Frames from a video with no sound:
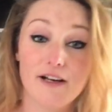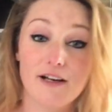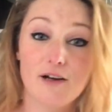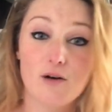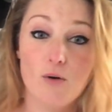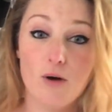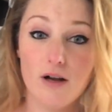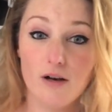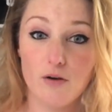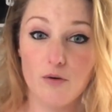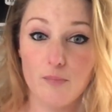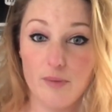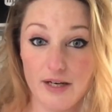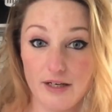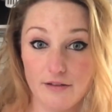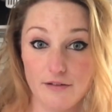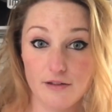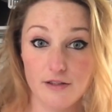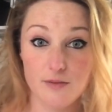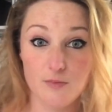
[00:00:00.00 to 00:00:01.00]
quite a lot better
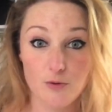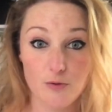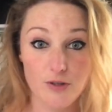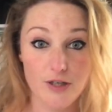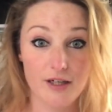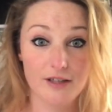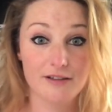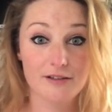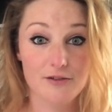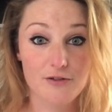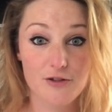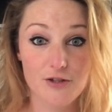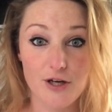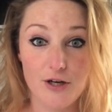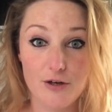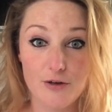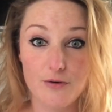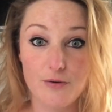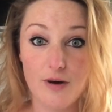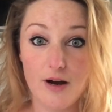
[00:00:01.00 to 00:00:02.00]
this morning,
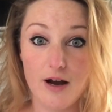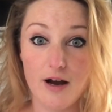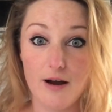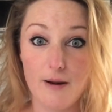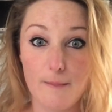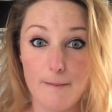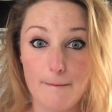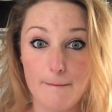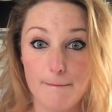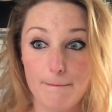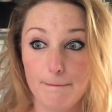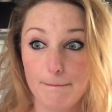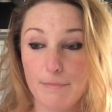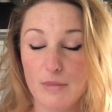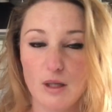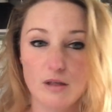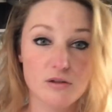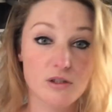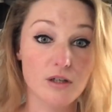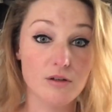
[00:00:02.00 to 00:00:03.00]
so
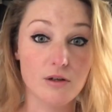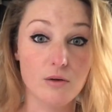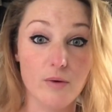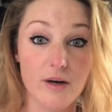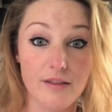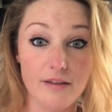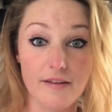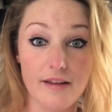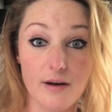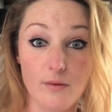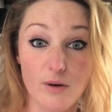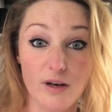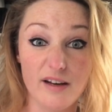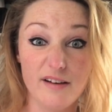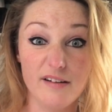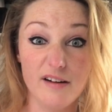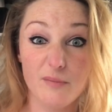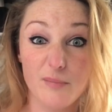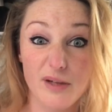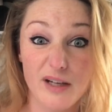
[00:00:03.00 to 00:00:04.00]
don't know whether that will
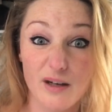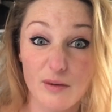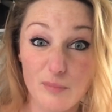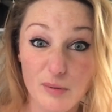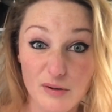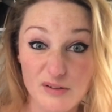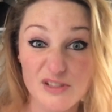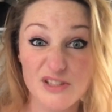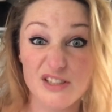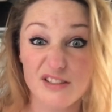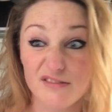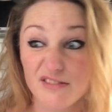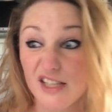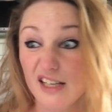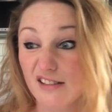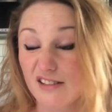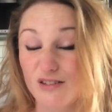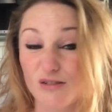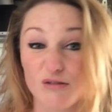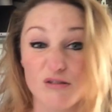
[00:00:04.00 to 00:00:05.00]
end up being a positive
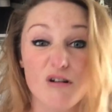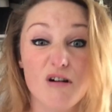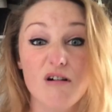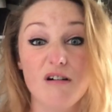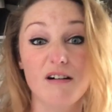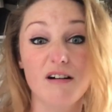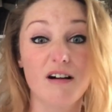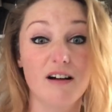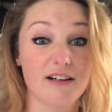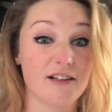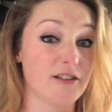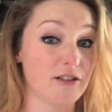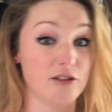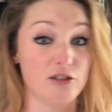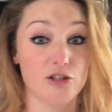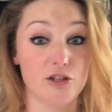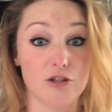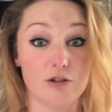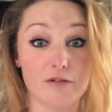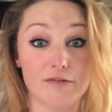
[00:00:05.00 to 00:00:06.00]
test or not. I could have
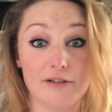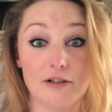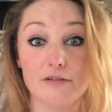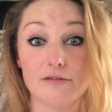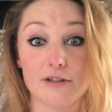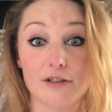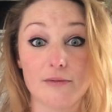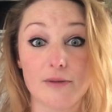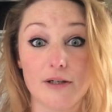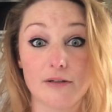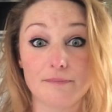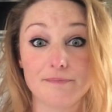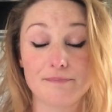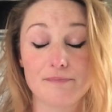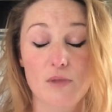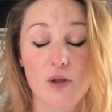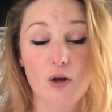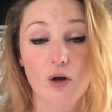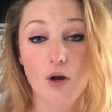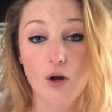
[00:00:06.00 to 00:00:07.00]
just not felt very well.
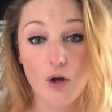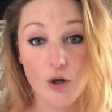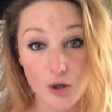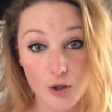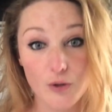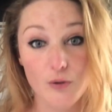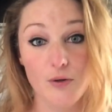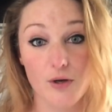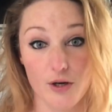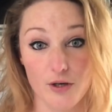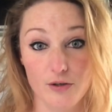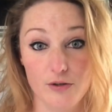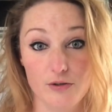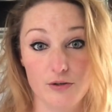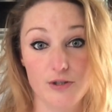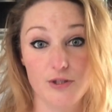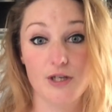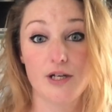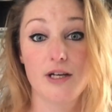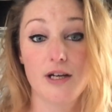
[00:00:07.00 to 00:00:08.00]
Who
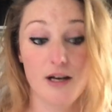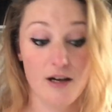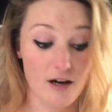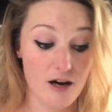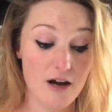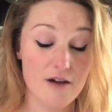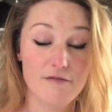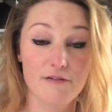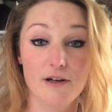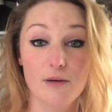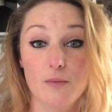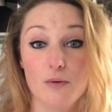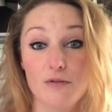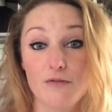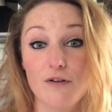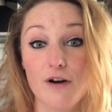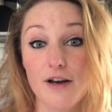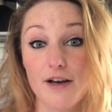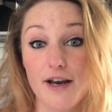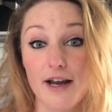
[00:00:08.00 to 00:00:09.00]
knows? Hopefully we'll
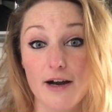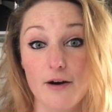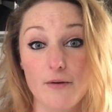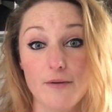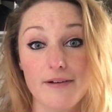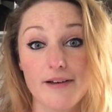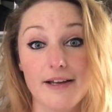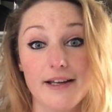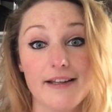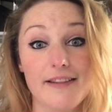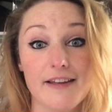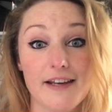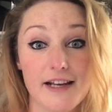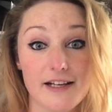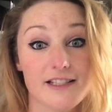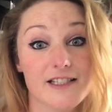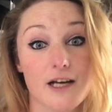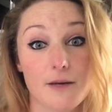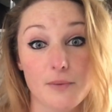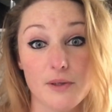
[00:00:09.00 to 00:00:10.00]
find out in the
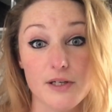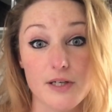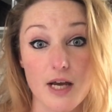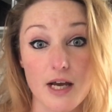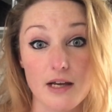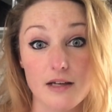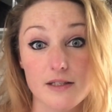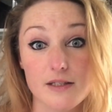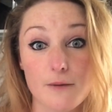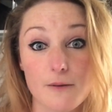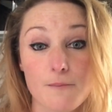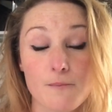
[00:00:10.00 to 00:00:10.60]
next couple of days.